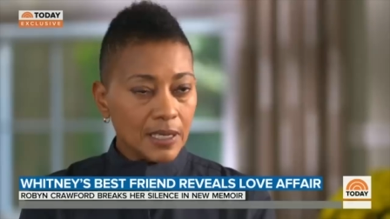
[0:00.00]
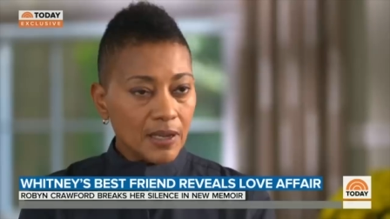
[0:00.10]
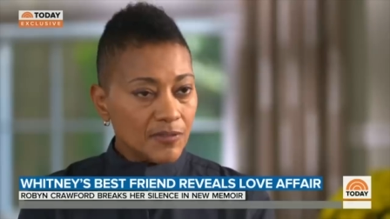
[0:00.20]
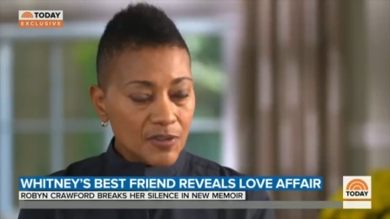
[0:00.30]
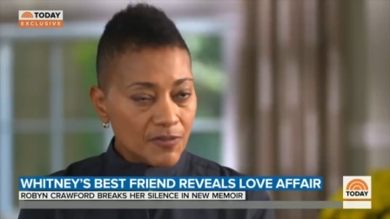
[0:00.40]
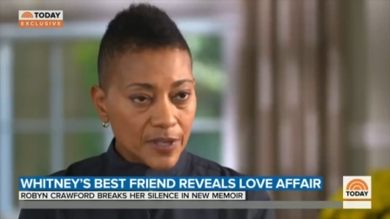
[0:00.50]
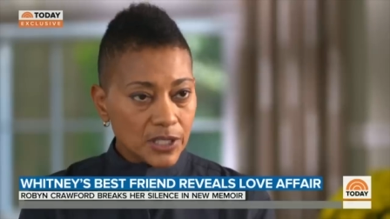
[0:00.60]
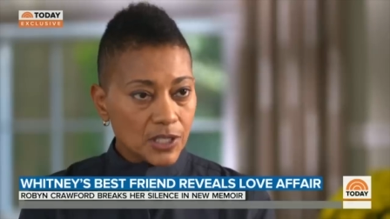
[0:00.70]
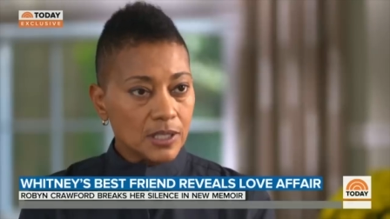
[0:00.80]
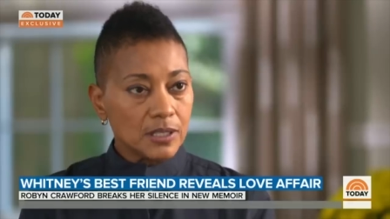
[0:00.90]
I never
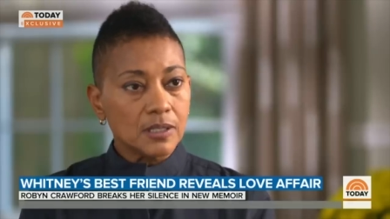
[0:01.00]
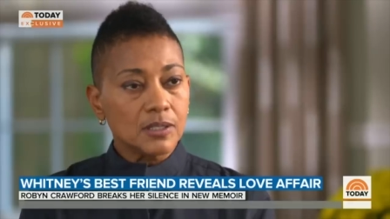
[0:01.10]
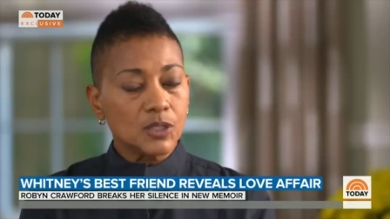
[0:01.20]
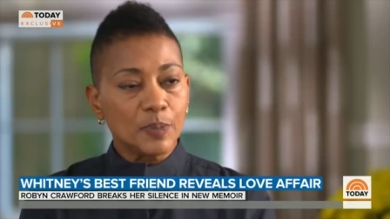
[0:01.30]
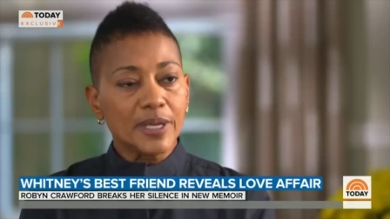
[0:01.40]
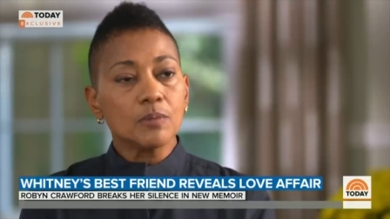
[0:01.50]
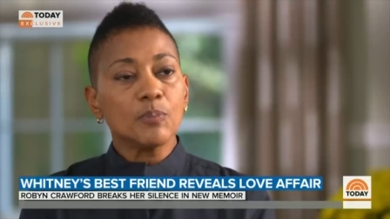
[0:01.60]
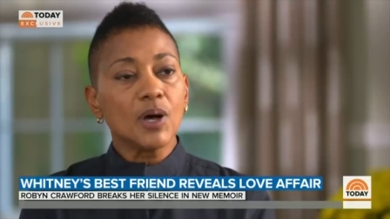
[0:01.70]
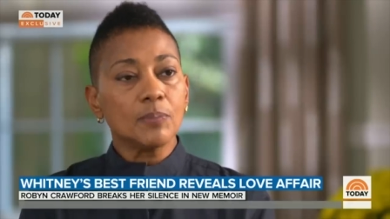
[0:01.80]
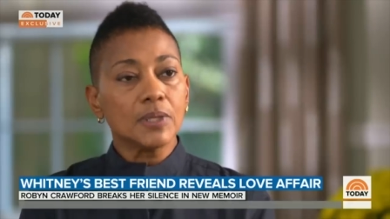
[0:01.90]
envisioned speaking
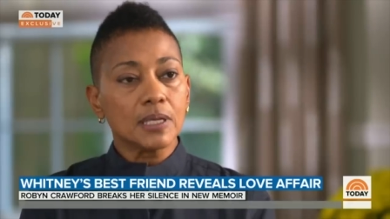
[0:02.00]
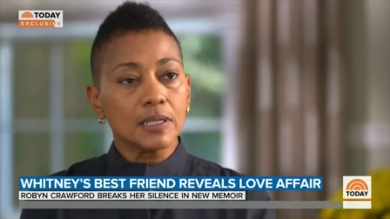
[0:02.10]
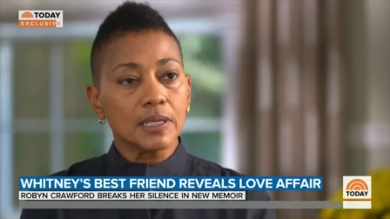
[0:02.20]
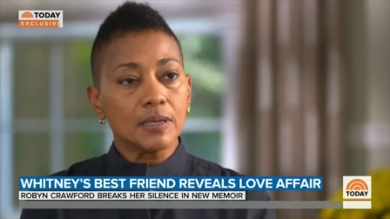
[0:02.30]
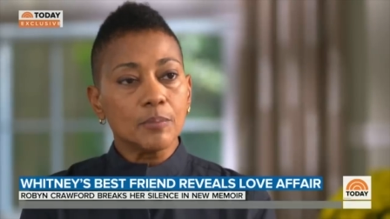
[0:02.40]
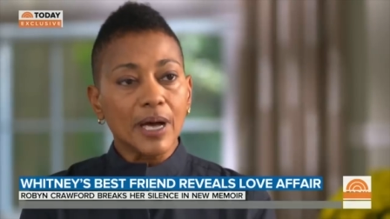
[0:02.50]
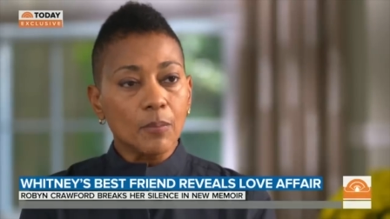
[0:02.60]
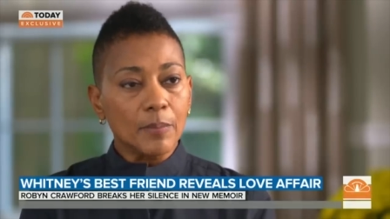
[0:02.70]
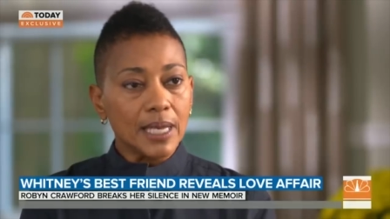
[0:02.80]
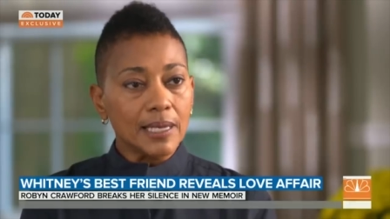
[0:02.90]
publicly
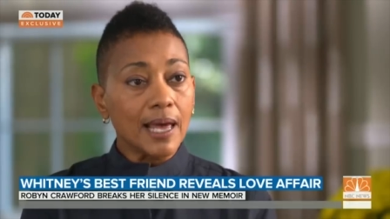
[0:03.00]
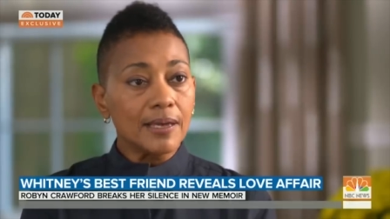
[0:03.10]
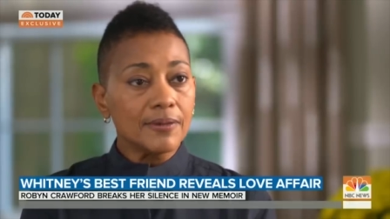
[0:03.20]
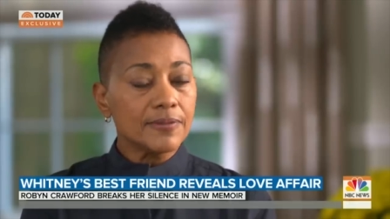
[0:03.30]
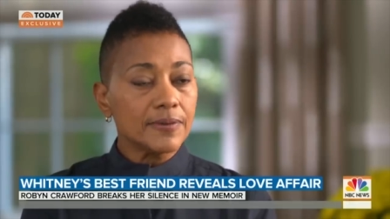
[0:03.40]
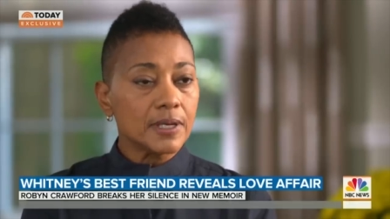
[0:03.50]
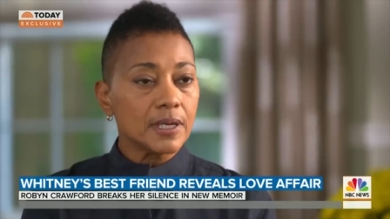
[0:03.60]
about my life.